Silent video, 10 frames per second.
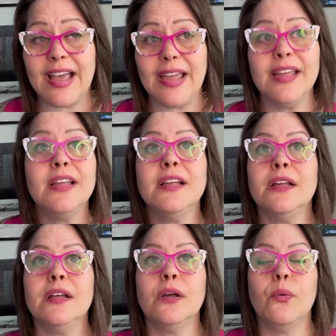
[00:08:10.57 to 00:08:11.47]
I
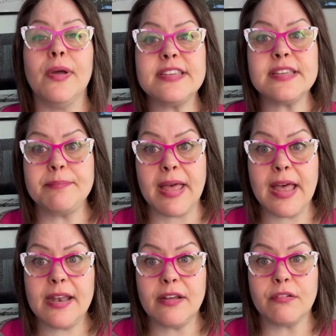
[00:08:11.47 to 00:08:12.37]
went to
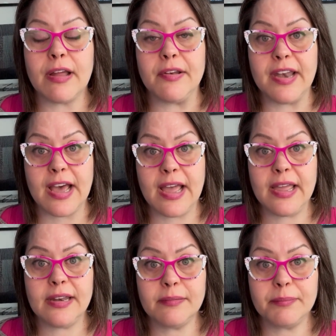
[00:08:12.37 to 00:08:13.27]
bed around
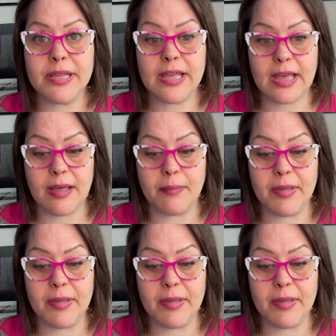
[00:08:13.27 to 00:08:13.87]
9 p.m.